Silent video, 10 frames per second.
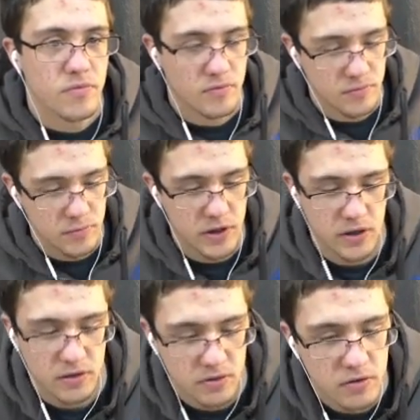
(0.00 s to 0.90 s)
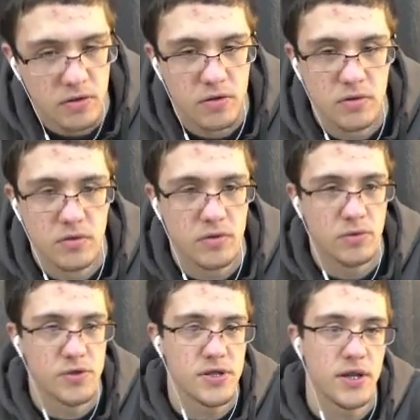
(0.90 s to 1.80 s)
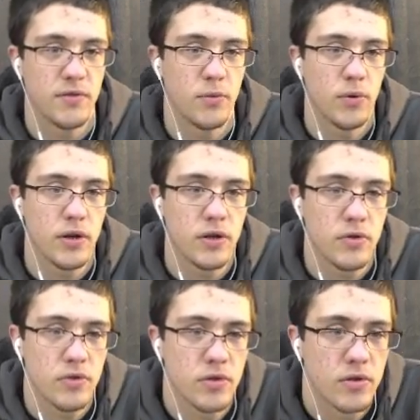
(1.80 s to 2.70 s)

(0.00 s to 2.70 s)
But yeah. Save the window.